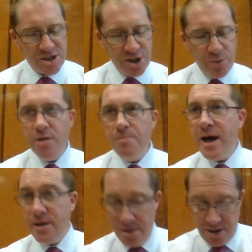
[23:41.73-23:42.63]
So he
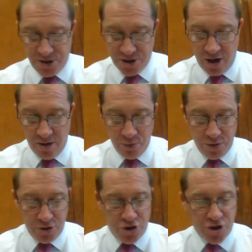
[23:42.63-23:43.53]
abandoned his
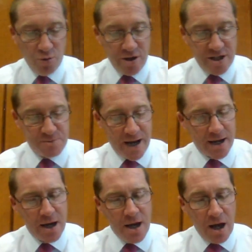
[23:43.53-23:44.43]
cardboard and shouldered his
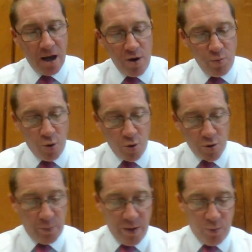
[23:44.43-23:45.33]
pack, and we
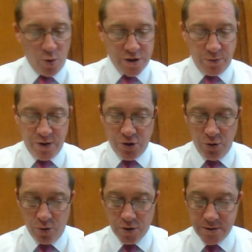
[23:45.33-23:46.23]
walked and we walked and we
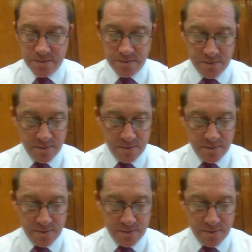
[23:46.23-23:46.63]
talked.